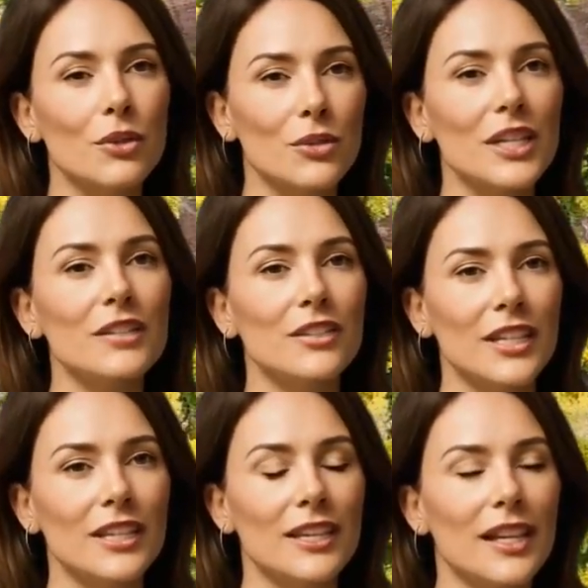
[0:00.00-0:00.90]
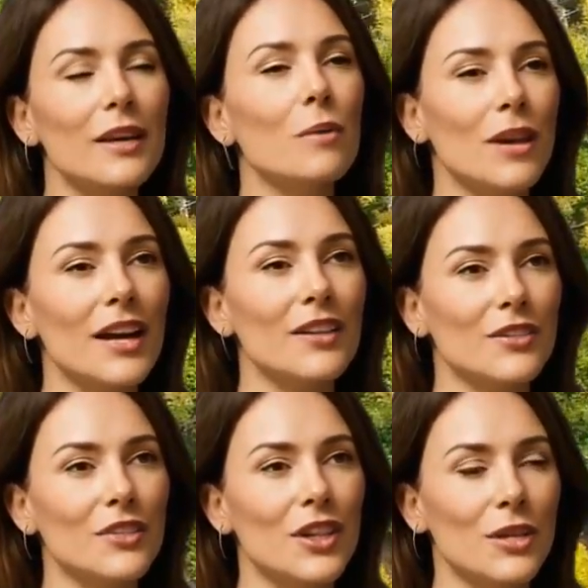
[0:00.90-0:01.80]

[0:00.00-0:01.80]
between the anus and the scrotum,